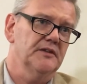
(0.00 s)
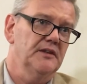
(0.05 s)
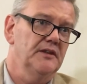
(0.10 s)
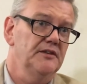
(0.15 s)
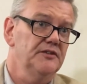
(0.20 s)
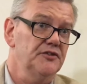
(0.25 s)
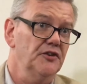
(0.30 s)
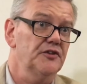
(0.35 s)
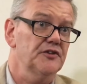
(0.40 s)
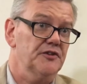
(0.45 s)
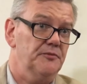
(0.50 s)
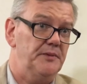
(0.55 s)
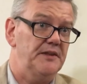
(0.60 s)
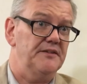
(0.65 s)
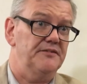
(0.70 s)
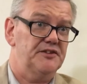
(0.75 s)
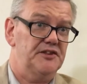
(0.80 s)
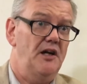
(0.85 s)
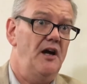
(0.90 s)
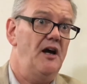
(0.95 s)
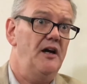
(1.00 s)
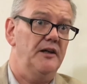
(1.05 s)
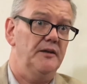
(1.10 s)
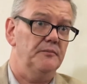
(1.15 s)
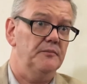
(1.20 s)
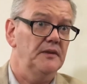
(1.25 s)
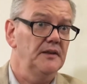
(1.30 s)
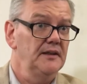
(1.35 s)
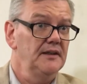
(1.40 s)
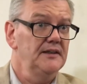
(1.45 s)
took us a bit of time
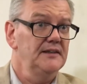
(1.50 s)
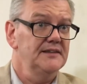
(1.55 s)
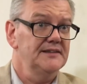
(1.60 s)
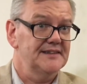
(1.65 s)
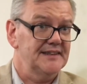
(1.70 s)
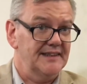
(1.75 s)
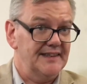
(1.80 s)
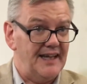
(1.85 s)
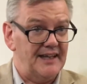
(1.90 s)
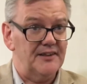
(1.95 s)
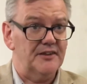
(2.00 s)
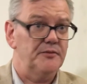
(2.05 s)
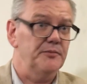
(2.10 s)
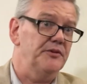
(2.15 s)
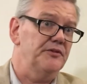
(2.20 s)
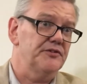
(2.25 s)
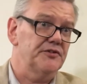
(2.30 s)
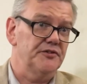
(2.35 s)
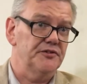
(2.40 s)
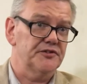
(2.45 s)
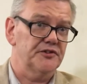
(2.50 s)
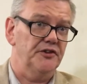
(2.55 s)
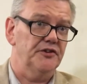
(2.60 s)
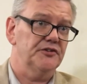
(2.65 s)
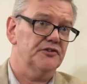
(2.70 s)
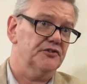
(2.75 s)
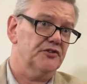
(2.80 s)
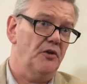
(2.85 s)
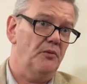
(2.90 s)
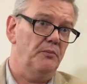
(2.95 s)
to get the community
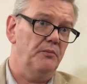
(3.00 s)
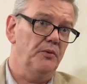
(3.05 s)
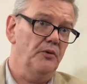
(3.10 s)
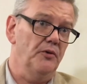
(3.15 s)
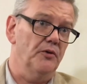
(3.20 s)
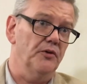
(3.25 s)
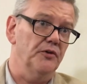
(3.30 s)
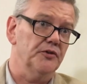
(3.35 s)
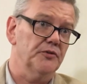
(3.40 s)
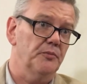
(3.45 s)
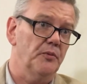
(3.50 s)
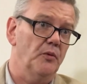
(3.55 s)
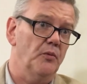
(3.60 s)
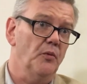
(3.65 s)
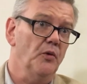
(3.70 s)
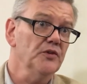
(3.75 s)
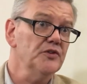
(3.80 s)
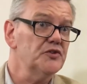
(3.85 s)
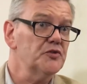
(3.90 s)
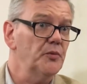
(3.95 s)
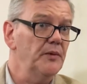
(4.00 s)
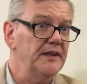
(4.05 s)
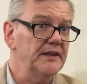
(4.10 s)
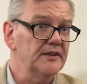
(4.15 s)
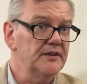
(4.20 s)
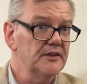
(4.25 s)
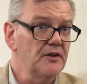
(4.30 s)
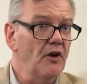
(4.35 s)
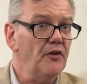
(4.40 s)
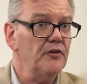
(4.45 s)
researchers on board. But once we
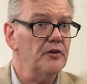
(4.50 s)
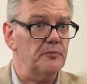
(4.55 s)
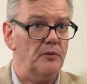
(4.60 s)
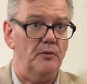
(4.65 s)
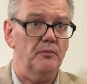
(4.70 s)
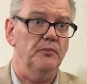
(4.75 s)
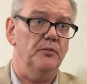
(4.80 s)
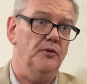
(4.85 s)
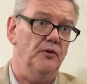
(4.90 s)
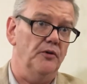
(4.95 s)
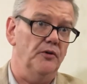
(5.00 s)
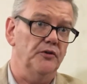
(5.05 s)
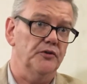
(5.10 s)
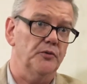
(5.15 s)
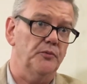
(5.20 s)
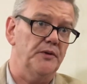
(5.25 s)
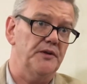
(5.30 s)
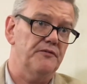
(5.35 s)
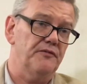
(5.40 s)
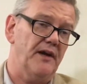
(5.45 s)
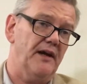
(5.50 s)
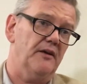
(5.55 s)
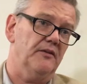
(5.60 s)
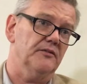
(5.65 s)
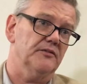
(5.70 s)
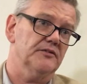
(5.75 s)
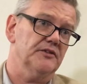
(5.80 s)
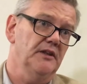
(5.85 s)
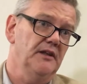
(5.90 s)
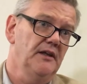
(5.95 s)
got them on board and we
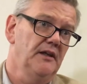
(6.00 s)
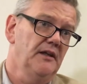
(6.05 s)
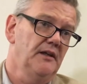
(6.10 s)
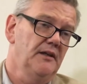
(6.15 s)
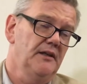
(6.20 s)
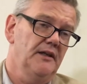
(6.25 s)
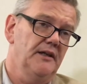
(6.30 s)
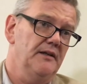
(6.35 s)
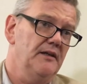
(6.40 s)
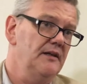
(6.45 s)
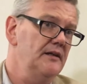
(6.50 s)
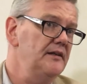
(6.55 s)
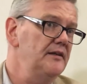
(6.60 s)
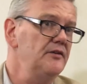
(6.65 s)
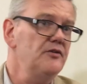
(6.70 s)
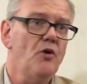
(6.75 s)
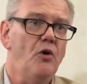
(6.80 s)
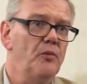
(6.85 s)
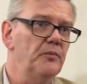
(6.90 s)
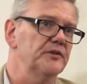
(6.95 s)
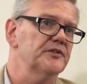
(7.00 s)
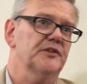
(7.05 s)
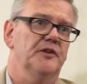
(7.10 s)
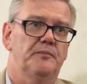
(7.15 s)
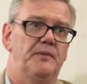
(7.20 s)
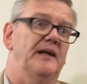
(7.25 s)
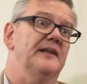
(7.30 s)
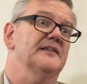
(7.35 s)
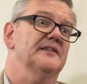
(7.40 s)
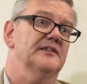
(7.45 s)
found enormous
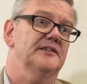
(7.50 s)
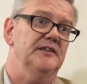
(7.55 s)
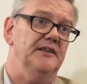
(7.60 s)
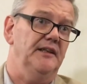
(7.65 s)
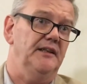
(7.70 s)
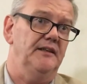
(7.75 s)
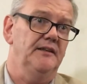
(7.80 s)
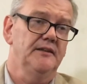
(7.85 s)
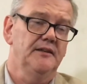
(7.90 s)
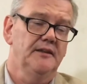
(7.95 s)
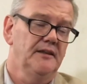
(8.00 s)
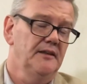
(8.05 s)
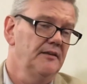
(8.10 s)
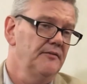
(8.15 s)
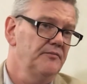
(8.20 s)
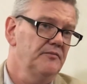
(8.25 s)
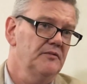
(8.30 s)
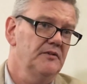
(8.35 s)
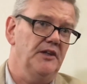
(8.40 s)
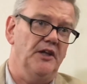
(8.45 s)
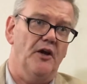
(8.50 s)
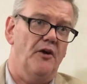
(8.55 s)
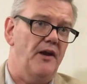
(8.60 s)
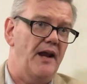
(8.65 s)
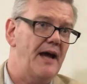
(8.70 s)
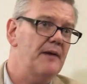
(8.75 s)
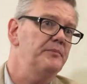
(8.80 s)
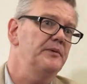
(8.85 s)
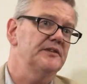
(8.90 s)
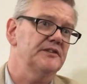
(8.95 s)
capacity, an
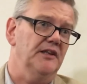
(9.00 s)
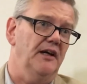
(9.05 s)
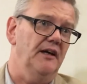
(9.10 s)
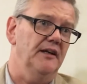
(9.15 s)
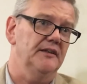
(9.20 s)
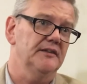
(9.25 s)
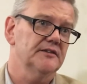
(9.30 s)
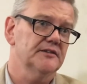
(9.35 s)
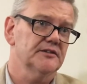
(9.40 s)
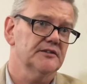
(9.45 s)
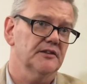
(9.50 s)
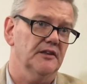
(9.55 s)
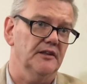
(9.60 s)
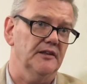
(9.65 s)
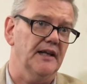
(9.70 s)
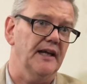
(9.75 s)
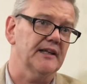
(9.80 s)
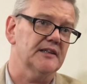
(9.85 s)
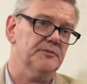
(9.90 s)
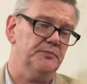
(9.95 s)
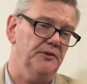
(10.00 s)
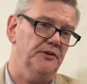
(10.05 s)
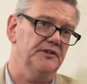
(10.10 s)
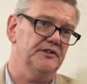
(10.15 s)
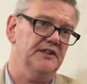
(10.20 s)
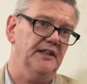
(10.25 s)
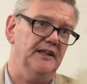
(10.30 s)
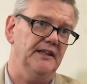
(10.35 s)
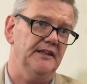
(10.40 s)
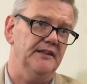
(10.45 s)
appetite and
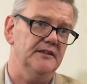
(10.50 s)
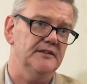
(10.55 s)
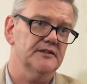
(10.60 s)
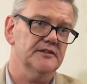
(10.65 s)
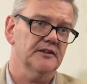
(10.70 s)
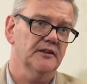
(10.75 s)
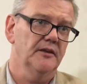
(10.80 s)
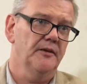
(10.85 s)
expertise,